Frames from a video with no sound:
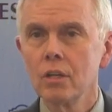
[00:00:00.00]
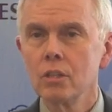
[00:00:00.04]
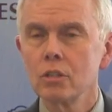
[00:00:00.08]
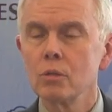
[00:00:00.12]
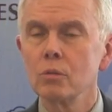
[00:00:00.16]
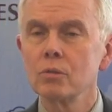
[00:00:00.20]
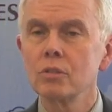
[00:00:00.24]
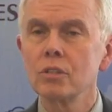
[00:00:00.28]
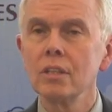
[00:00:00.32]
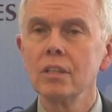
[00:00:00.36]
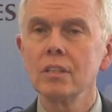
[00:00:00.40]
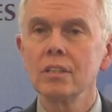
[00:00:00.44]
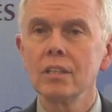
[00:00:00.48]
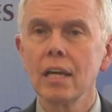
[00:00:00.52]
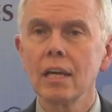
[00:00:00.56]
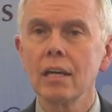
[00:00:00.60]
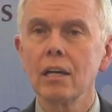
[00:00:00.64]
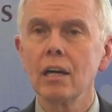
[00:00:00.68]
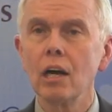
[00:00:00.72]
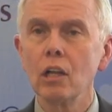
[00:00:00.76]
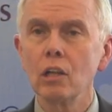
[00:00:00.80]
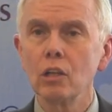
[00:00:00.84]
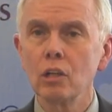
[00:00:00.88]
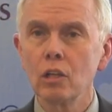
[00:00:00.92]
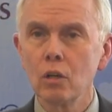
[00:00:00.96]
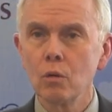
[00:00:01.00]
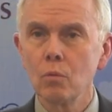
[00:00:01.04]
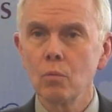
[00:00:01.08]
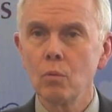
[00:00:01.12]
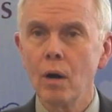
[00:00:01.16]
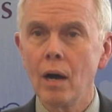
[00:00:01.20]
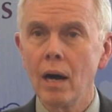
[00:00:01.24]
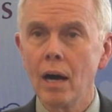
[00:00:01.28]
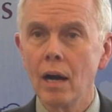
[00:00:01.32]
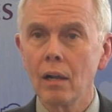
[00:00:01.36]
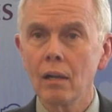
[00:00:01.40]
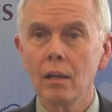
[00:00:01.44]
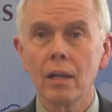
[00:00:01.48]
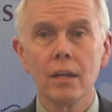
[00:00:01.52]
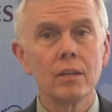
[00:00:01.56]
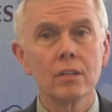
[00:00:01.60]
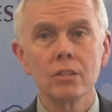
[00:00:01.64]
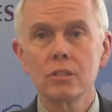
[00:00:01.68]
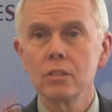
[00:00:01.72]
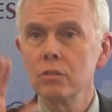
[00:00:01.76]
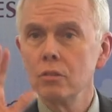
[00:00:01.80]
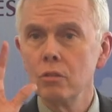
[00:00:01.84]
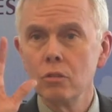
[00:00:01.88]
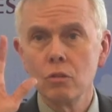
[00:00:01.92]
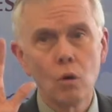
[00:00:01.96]
So it's going to take a little while, and
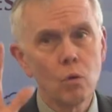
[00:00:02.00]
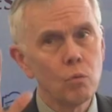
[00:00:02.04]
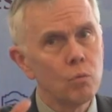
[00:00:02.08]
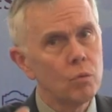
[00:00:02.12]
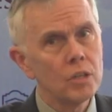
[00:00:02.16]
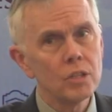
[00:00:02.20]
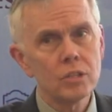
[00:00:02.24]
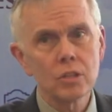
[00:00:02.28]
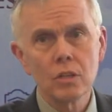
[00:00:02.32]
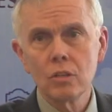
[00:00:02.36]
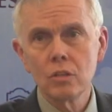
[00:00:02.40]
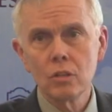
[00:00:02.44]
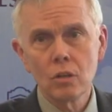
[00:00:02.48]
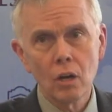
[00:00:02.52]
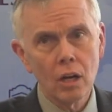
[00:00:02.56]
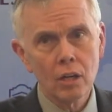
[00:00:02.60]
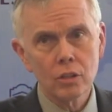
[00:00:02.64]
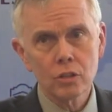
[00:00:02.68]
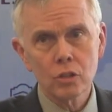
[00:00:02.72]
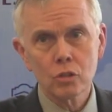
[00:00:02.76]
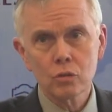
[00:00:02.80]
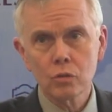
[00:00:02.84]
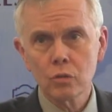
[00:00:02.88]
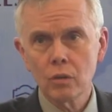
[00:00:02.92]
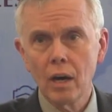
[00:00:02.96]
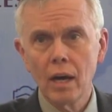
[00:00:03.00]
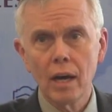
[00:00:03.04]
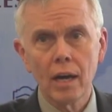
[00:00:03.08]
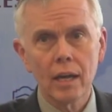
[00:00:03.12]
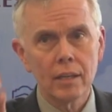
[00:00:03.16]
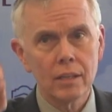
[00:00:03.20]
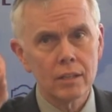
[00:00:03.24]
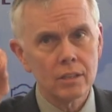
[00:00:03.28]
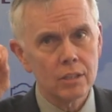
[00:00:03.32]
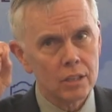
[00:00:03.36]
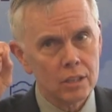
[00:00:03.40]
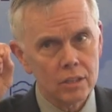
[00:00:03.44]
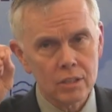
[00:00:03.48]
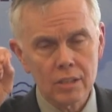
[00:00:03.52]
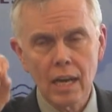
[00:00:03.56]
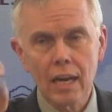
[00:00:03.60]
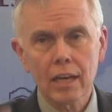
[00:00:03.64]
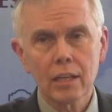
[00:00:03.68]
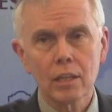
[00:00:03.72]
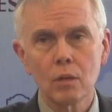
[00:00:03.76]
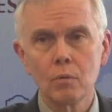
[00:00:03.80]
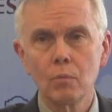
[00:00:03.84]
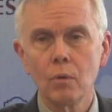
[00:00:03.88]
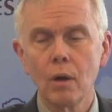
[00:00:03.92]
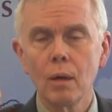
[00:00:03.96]
it's no reason not to try, and it's
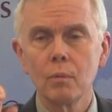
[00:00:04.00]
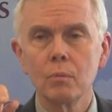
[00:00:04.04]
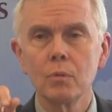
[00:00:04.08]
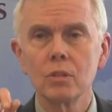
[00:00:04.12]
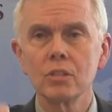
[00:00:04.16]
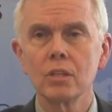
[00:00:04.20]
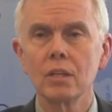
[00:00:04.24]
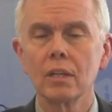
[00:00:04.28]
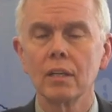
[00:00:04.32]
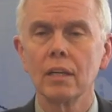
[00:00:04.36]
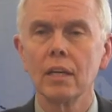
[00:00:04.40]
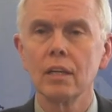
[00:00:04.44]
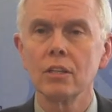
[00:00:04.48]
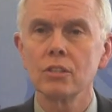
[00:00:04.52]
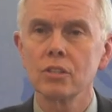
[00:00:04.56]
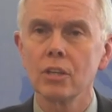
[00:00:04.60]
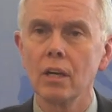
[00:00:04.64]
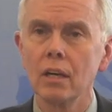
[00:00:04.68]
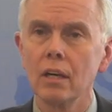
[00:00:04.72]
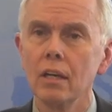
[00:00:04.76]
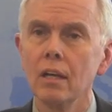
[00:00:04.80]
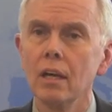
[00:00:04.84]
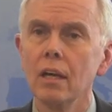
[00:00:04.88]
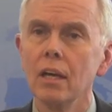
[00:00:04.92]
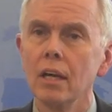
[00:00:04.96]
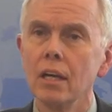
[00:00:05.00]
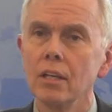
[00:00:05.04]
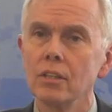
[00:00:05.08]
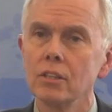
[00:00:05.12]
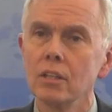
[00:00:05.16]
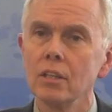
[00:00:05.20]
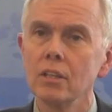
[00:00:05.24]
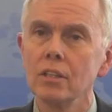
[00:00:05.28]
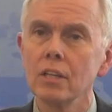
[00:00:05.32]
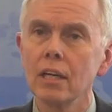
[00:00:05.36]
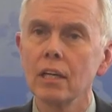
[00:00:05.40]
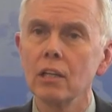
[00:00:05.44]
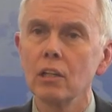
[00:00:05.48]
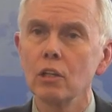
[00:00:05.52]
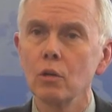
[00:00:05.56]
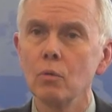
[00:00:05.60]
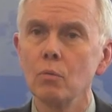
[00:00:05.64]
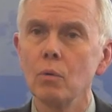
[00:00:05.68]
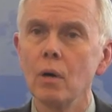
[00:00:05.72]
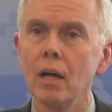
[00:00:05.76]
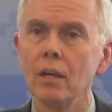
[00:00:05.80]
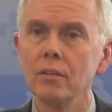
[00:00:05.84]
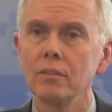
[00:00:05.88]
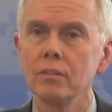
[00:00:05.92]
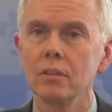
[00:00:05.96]
exactly why we should engage China. It's going to take a
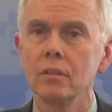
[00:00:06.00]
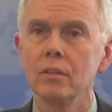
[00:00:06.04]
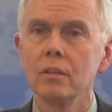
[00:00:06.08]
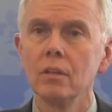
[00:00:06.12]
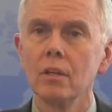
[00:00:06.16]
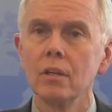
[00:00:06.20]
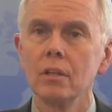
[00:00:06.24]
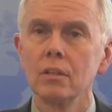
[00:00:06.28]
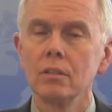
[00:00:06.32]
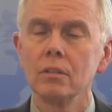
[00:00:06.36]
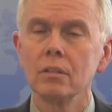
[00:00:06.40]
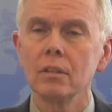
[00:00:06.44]
little while to,